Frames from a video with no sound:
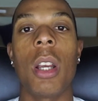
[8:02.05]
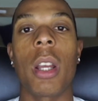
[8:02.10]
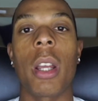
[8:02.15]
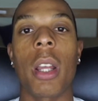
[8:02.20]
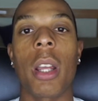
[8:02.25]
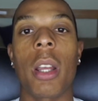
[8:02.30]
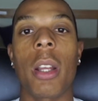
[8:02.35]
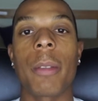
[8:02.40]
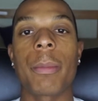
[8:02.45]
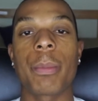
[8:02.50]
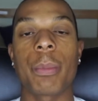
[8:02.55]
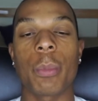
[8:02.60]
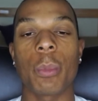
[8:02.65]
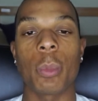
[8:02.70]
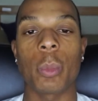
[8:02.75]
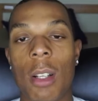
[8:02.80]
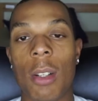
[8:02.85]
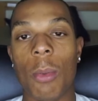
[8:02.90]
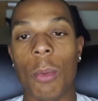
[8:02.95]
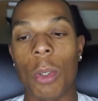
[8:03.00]
And
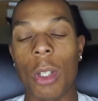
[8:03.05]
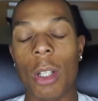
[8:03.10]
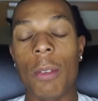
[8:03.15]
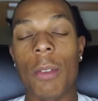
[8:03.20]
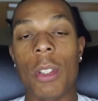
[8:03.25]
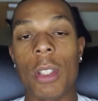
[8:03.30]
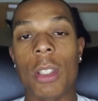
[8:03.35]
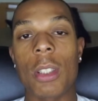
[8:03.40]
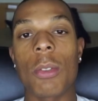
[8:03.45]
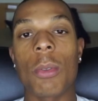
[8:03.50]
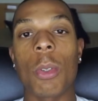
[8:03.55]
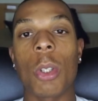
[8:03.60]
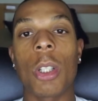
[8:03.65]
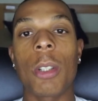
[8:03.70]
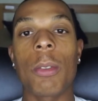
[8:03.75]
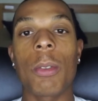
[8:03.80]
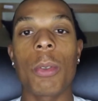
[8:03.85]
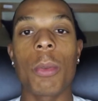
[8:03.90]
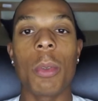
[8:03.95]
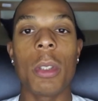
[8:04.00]

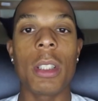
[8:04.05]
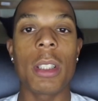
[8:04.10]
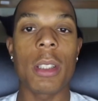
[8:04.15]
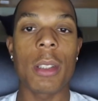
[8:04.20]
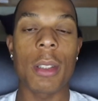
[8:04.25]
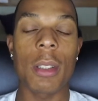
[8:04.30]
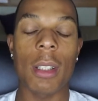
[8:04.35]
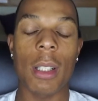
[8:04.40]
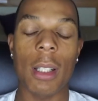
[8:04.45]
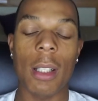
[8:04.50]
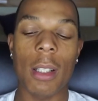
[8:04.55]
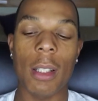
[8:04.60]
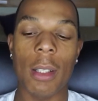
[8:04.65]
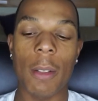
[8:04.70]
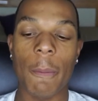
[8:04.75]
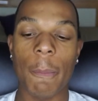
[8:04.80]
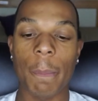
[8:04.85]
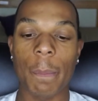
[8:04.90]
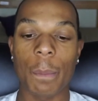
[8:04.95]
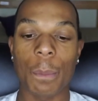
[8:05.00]
whatever reason
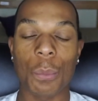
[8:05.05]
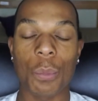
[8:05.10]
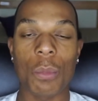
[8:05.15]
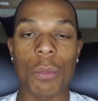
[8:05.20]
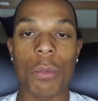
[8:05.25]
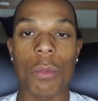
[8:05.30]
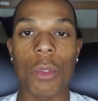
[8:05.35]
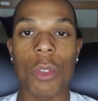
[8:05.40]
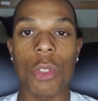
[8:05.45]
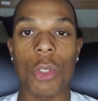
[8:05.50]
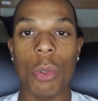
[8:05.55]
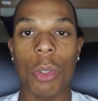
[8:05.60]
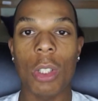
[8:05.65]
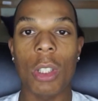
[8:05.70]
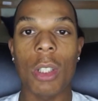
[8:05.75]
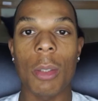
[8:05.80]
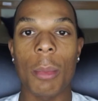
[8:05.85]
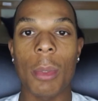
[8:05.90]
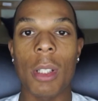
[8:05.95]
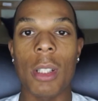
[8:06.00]
in
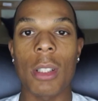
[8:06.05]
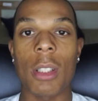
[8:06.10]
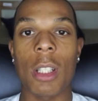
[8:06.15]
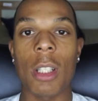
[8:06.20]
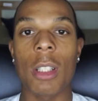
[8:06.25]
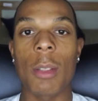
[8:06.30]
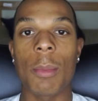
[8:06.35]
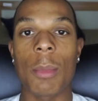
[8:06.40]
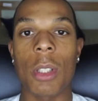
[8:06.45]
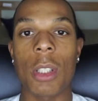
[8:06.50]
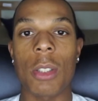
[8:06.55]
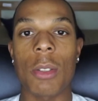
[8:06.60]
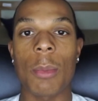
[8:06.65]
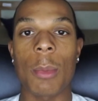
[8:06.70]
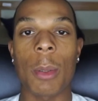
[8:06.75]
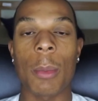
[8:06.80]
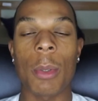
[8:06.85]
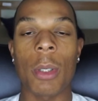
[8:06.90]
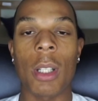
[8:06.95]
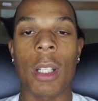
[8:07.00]
joining the military, just
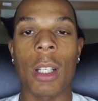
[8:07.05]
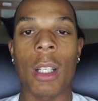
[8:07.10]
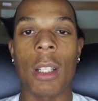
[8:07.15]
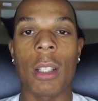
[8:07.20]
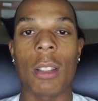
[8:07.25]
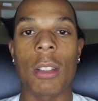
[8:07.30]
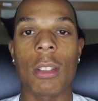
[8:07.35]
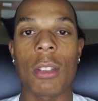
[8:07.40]
remember that.